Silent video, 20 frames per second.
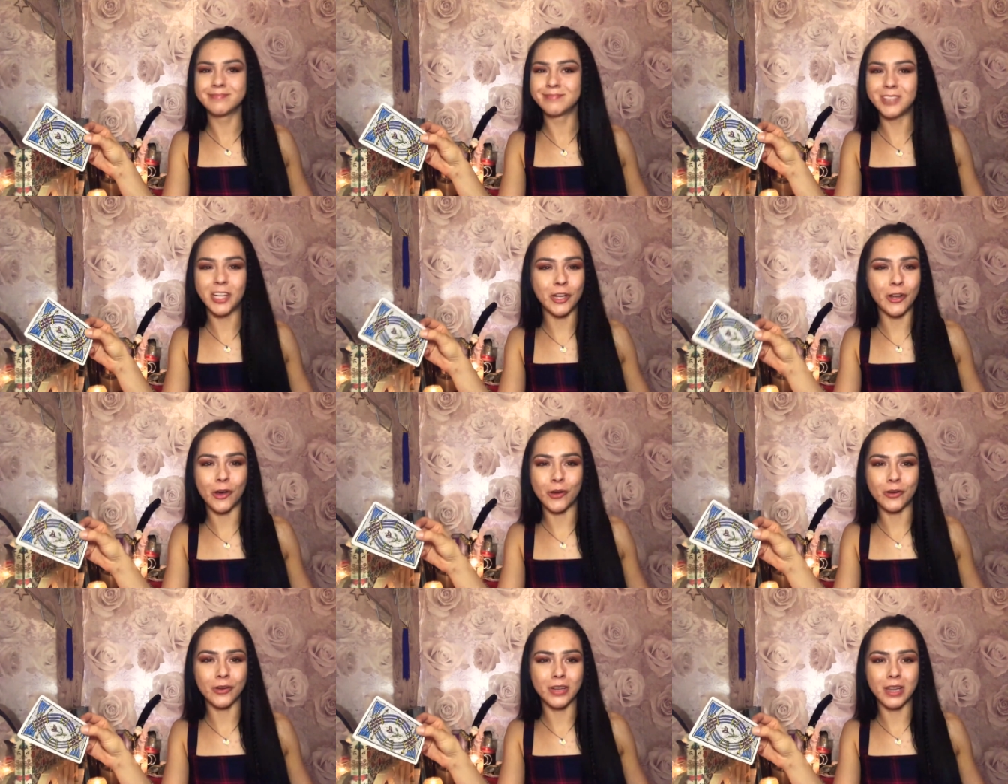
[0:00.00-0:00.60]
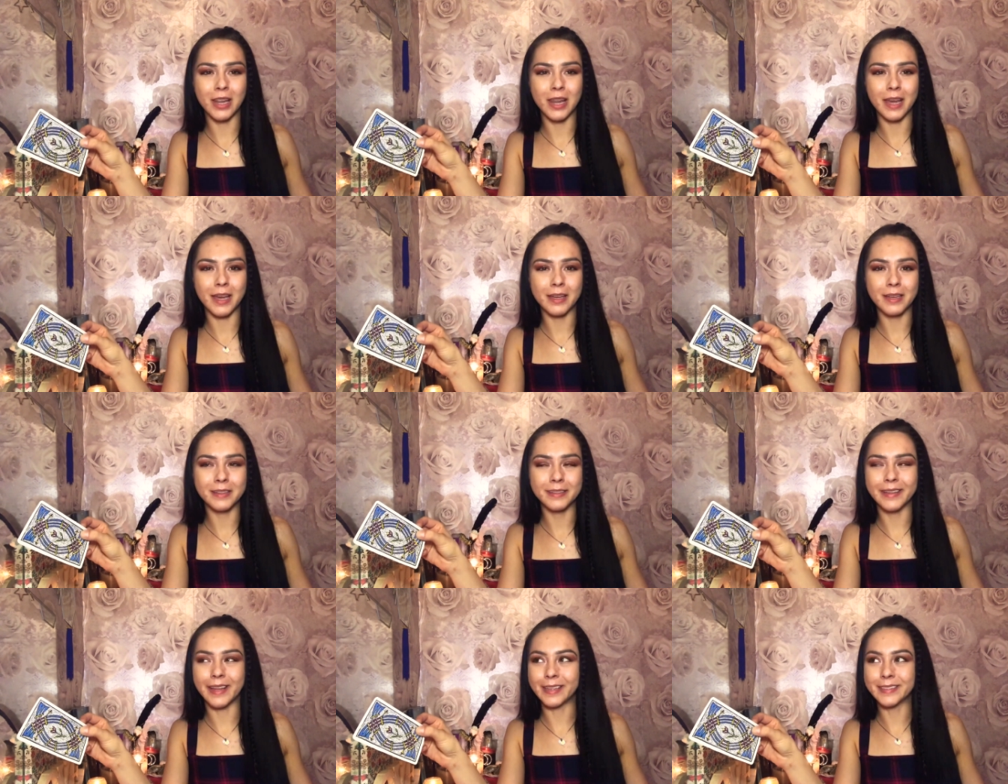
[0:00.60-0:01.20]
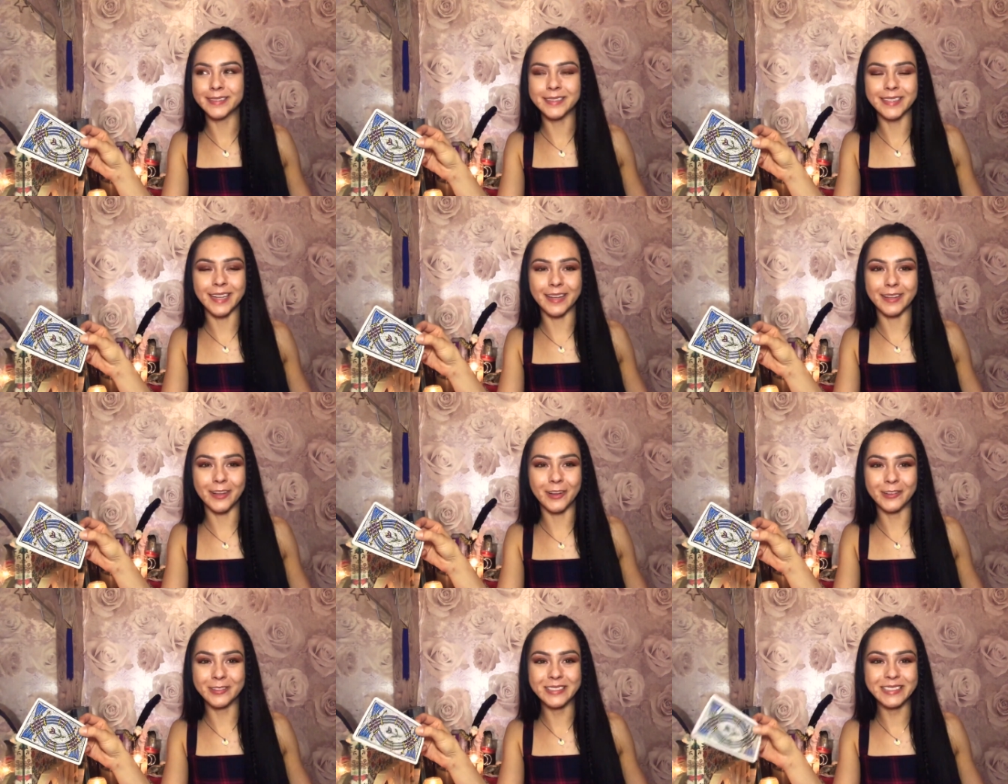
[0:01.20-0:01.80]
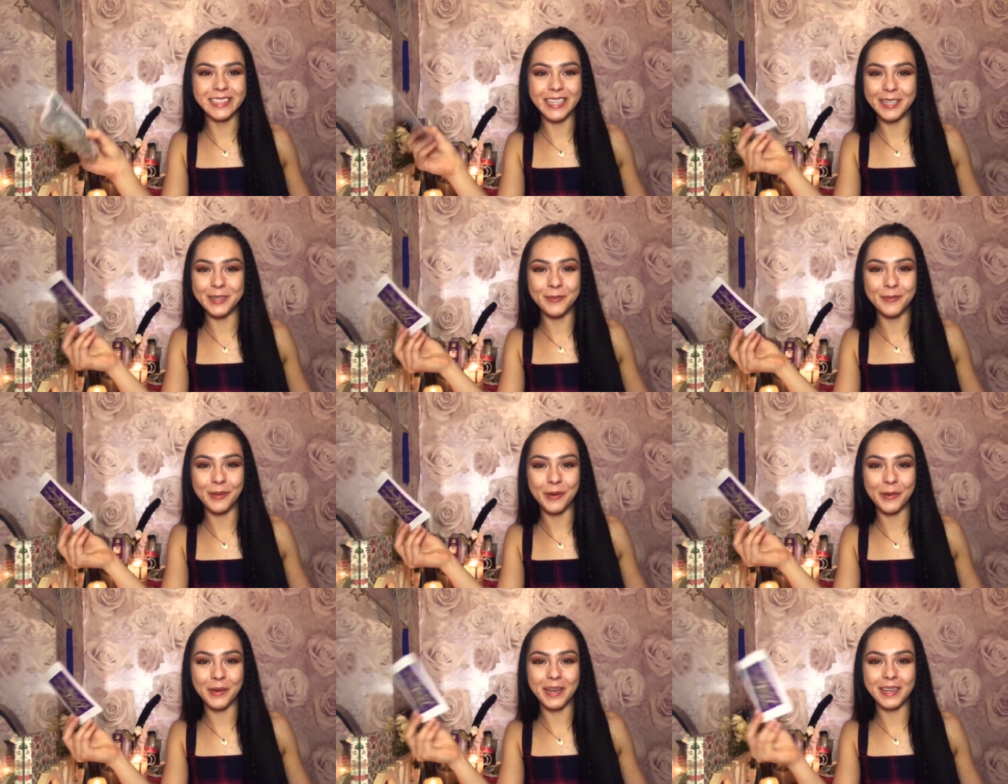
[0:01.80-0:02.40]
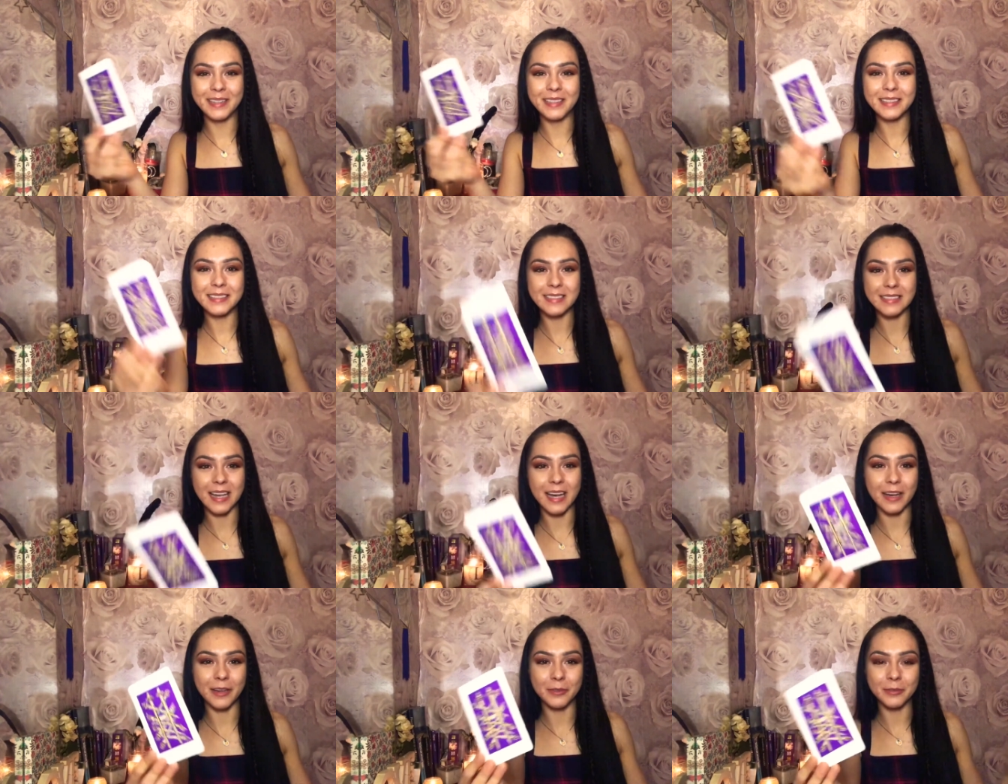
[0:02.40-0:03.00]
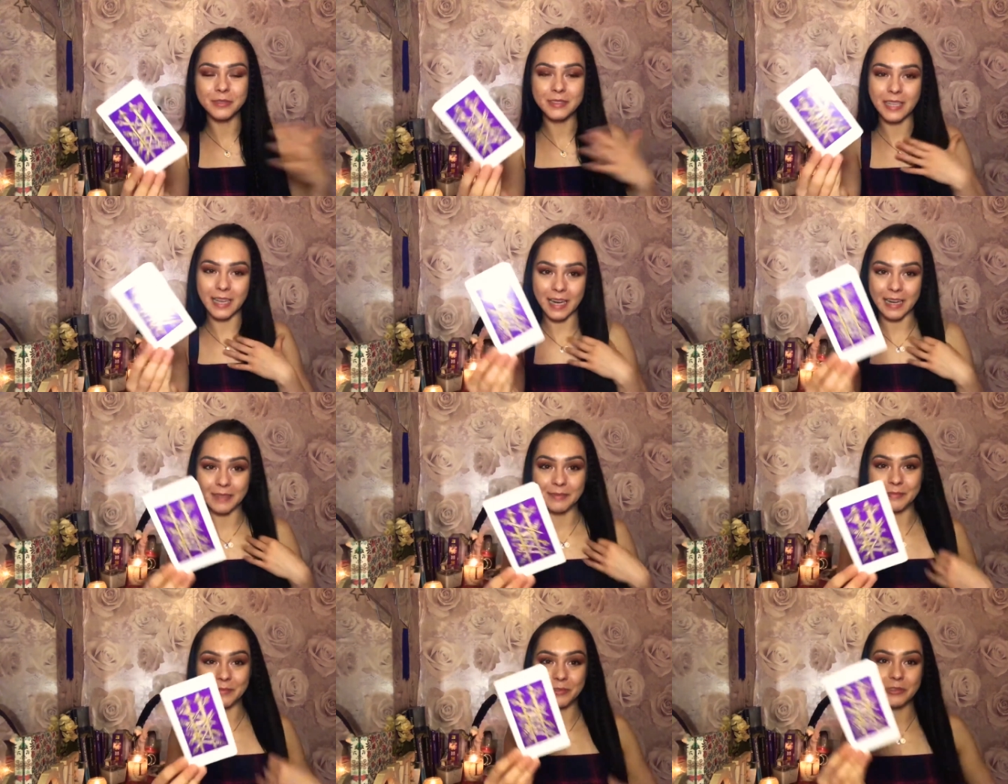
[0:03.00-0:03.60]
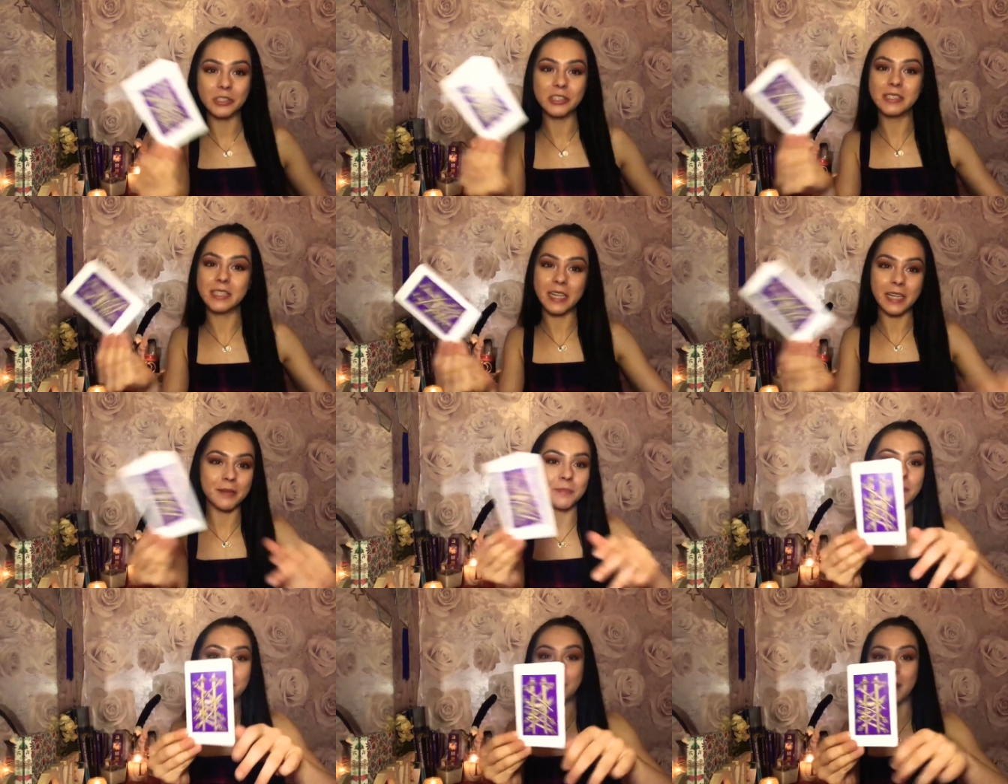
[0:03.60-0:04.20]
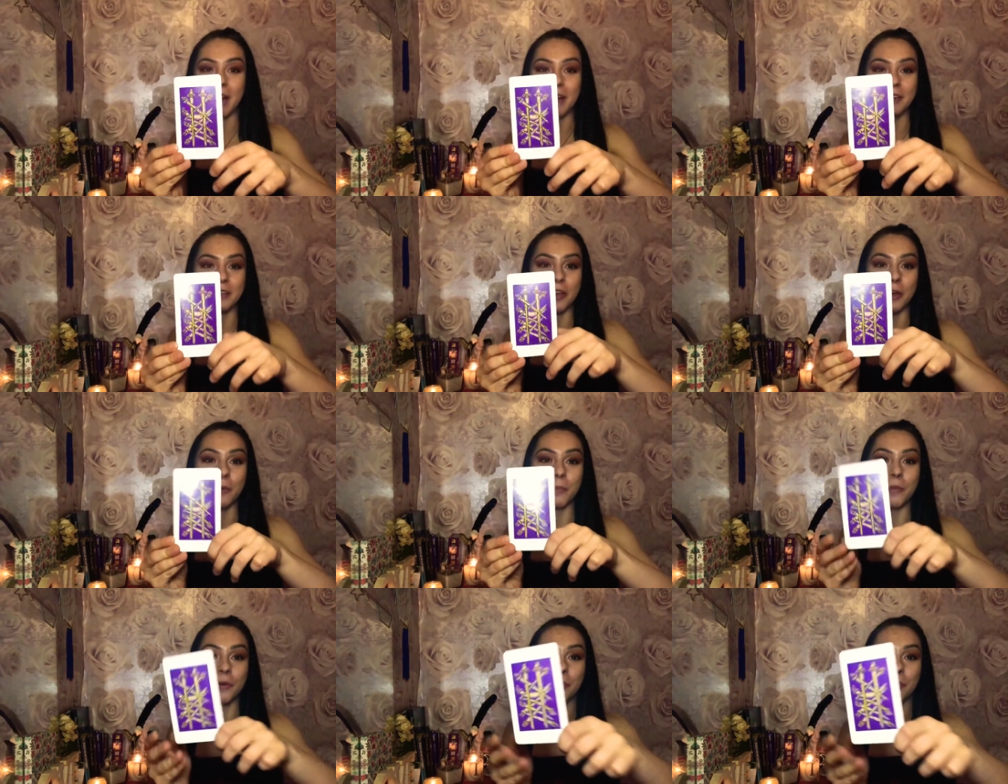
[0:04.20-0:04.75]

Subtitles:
You're not going to like last that long in ruin. So yeah, just keep your mind open